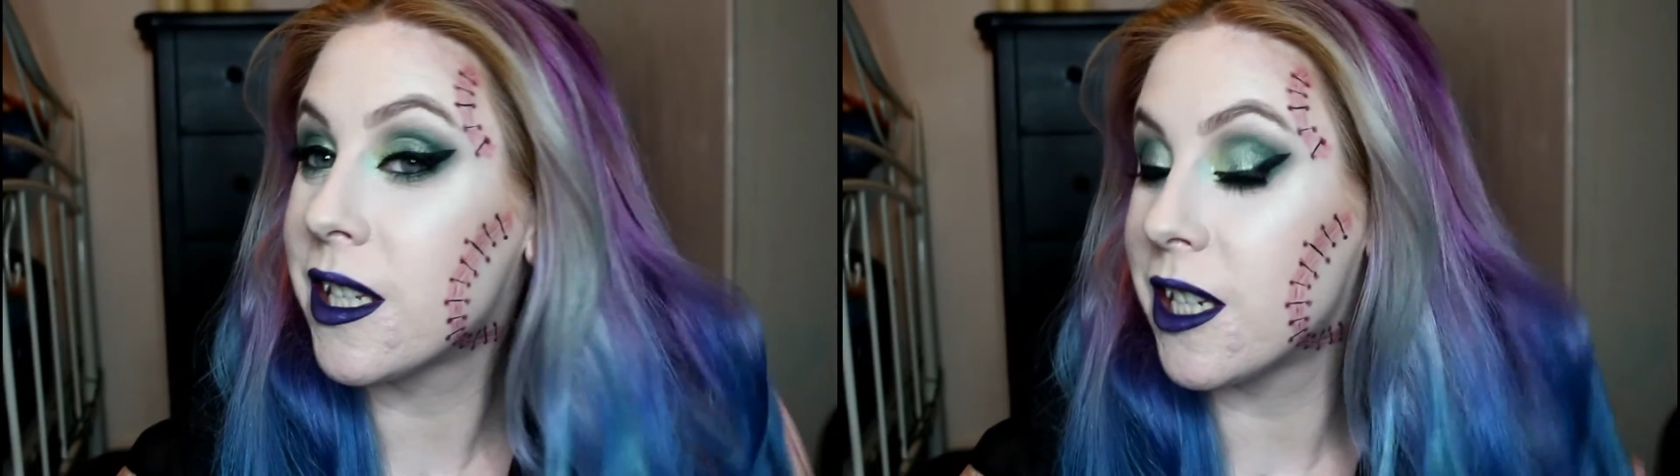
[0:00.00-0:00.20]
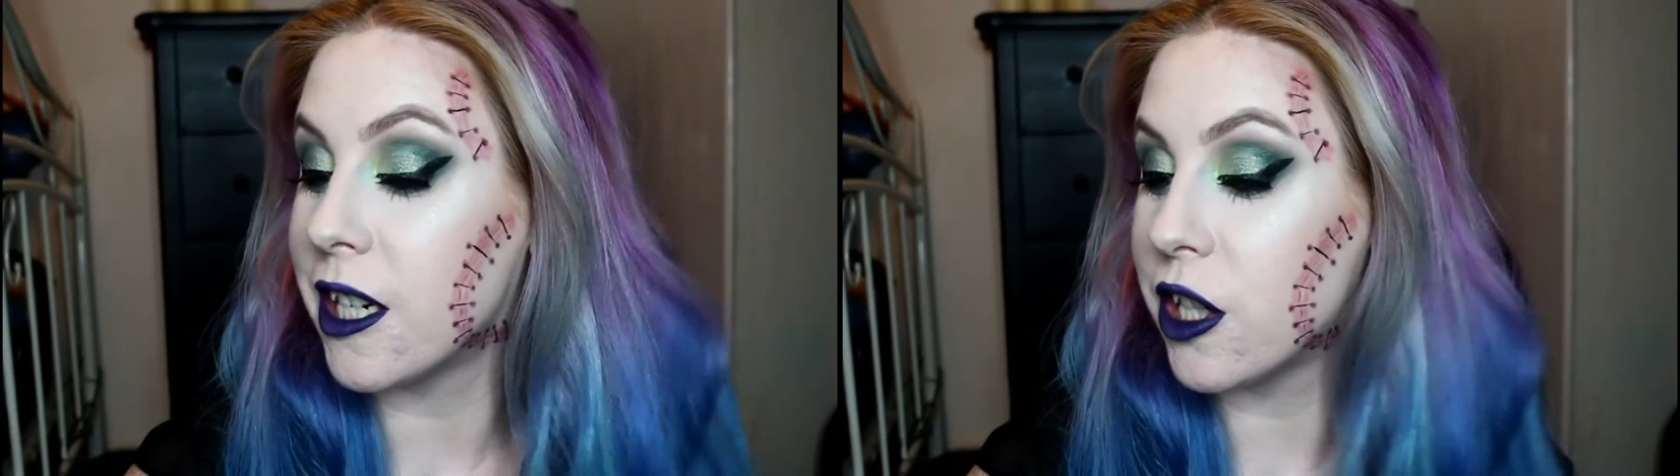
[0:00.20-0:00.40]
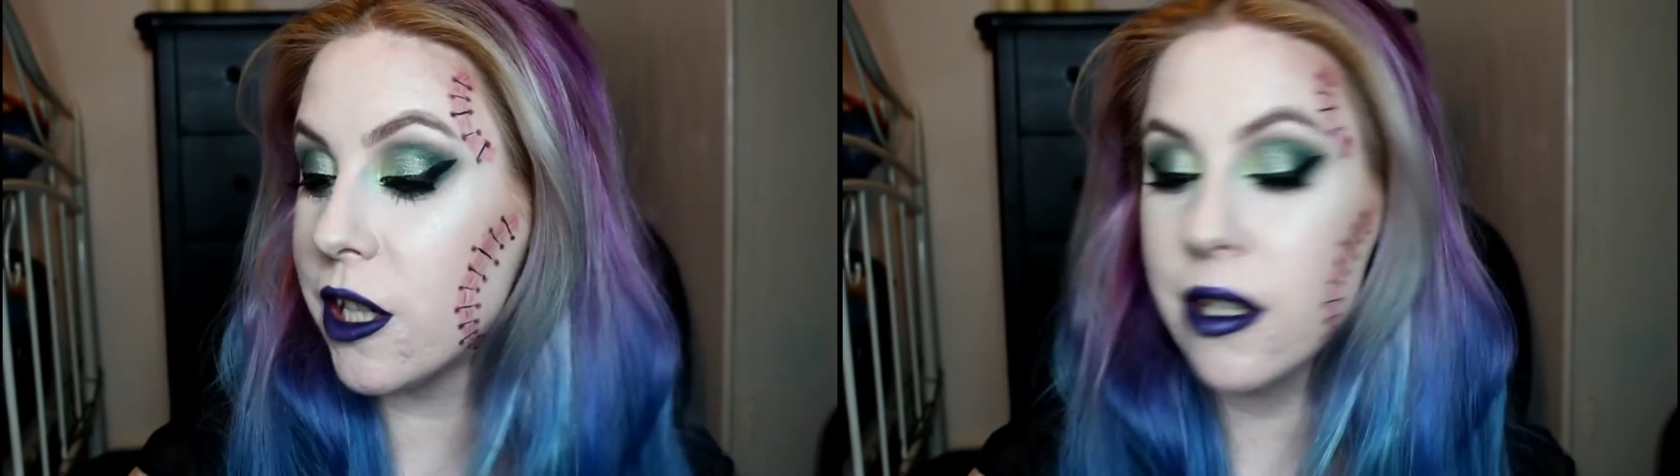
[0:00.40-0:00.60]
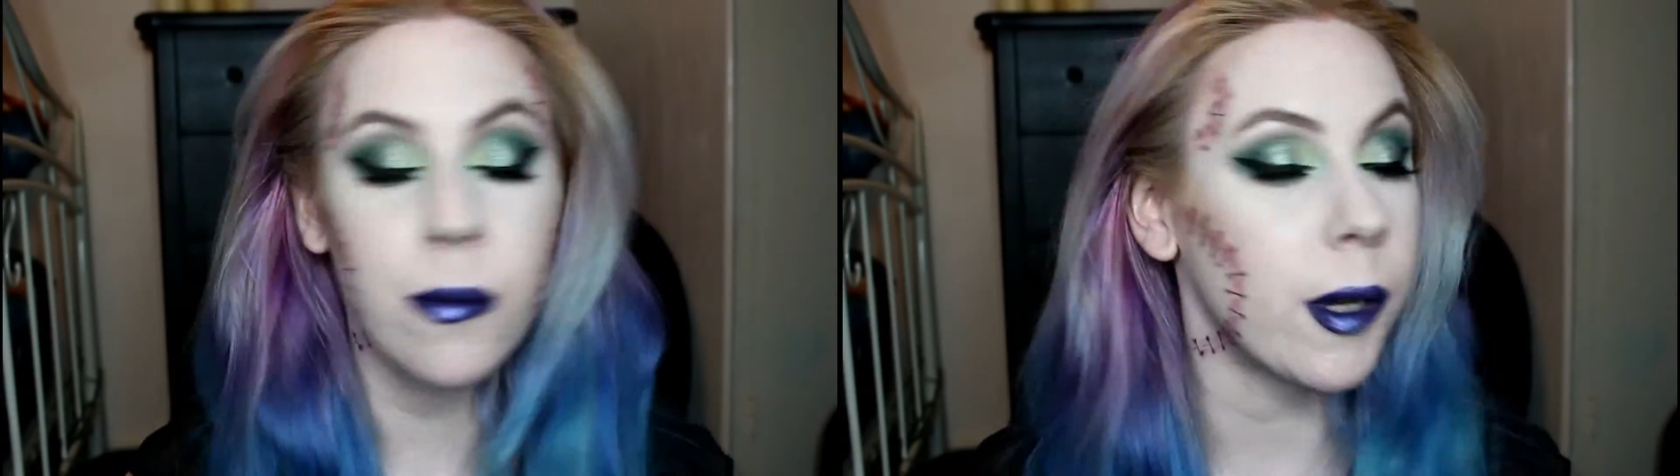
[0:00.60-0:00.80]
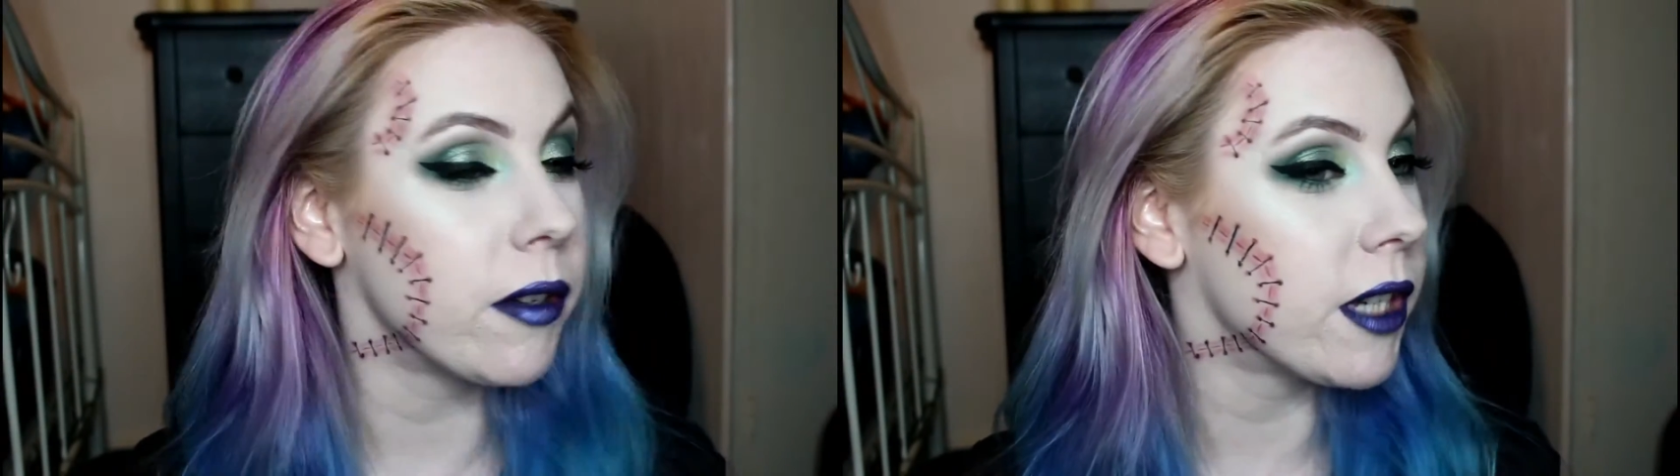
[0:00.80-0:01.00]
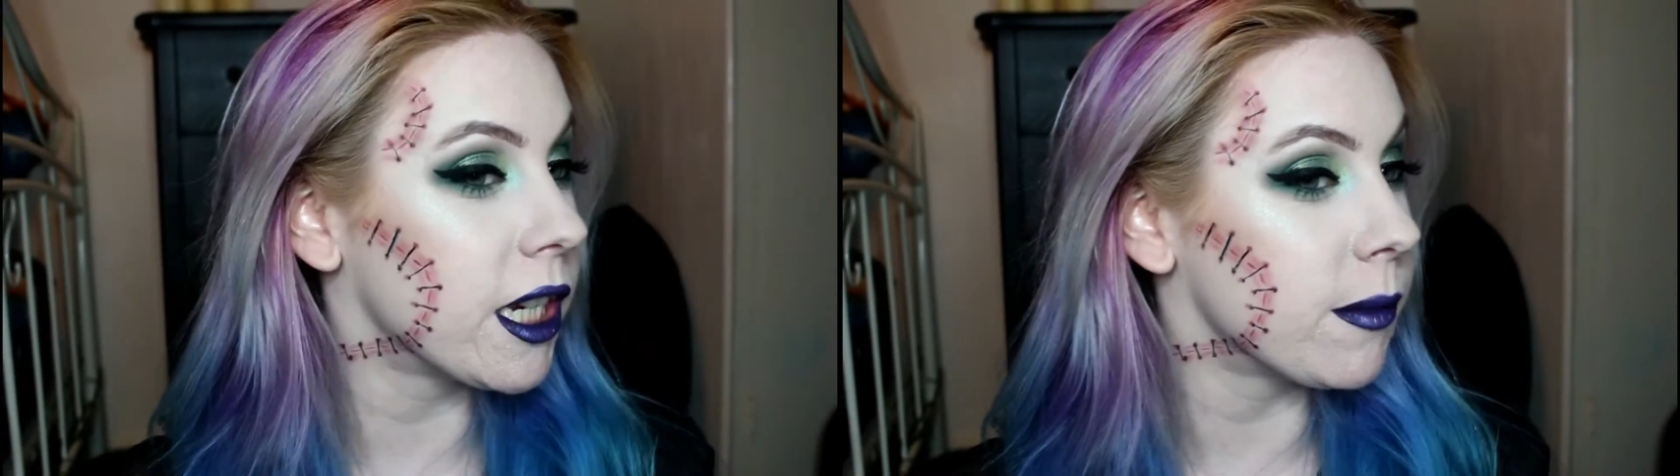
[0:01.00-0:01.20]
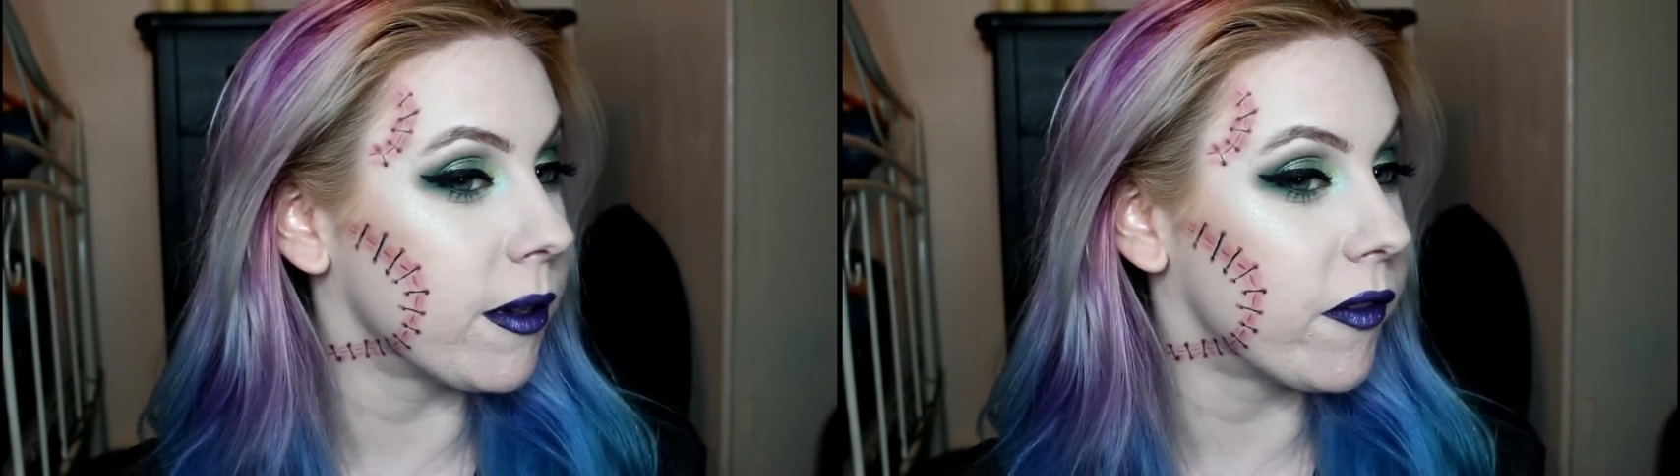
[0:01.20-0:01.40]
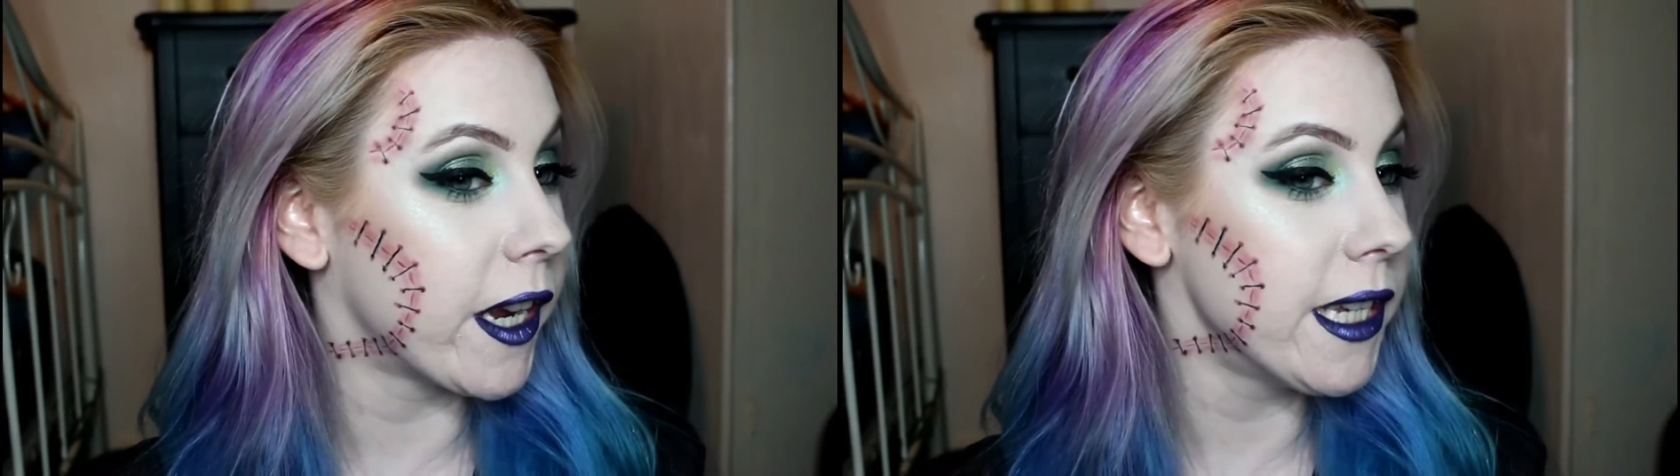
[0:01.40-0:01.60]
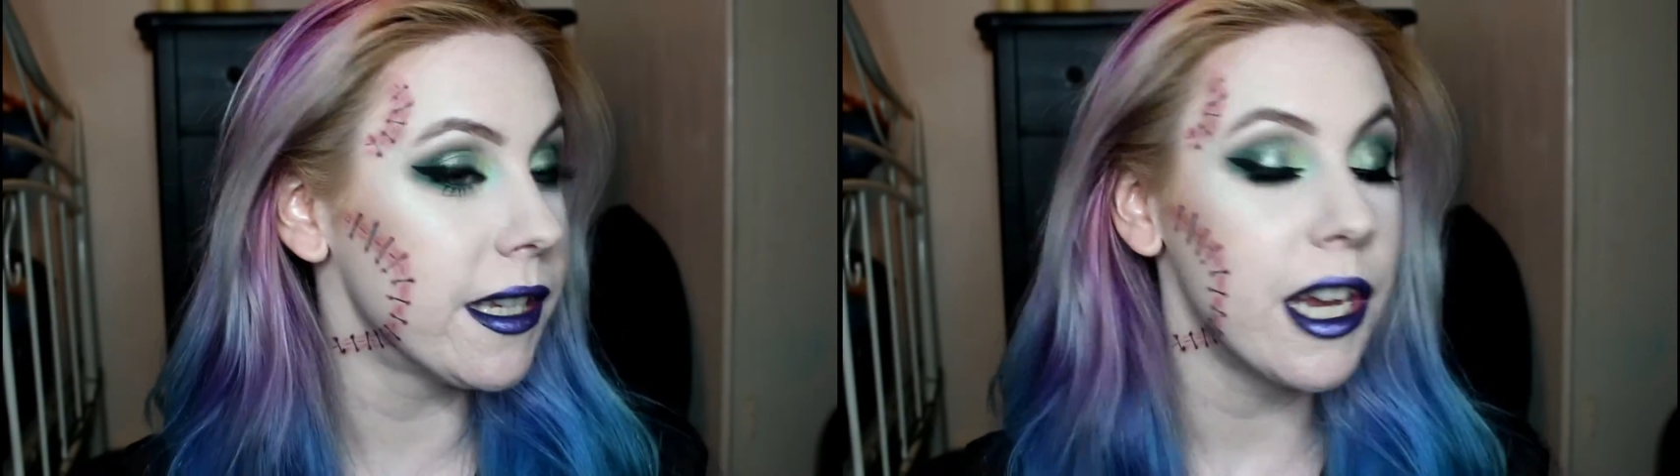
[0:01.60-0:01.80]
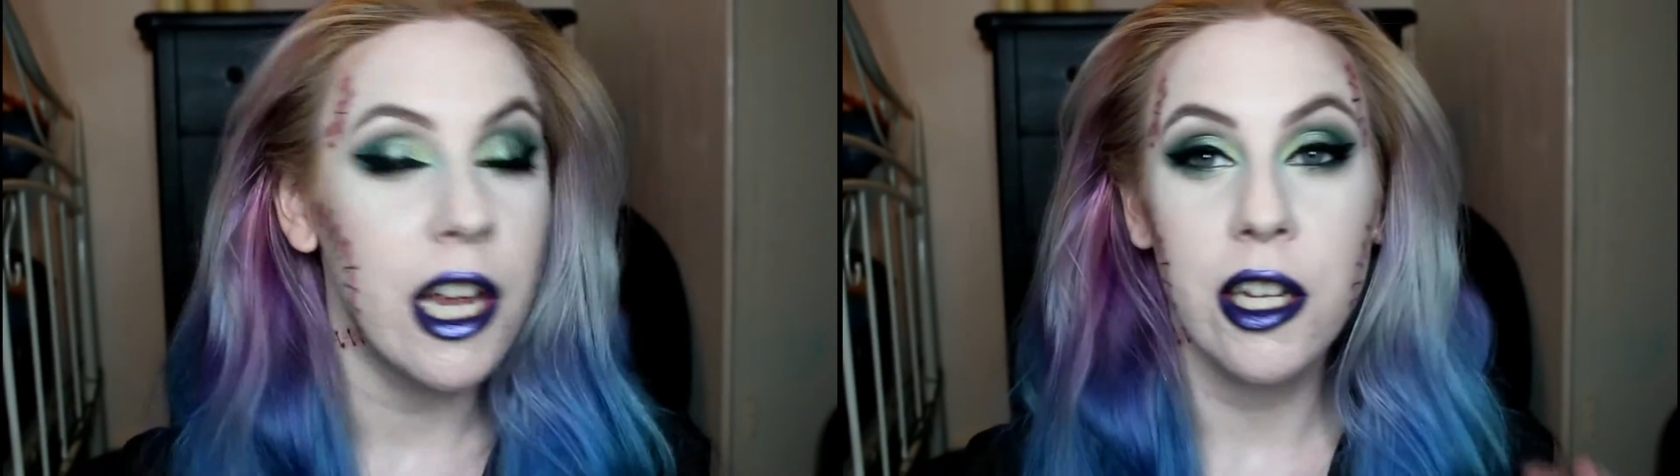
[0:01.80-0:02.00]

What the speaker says: stitches on both sides of my face.